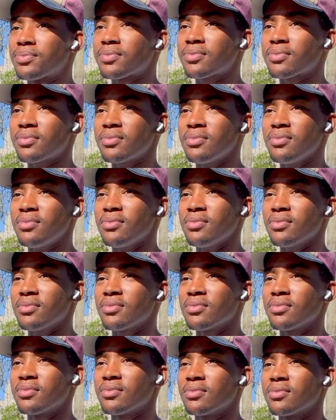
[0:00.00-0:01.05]

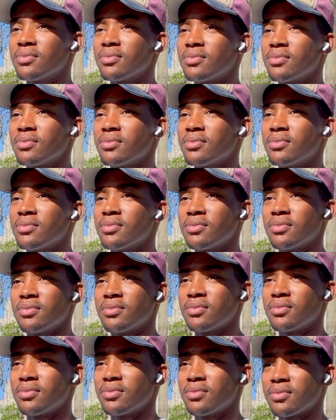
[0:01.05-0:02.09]

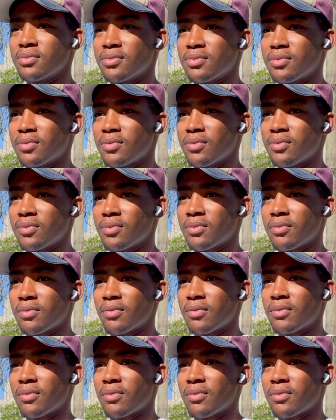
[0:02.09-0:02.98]
Nobody speaks.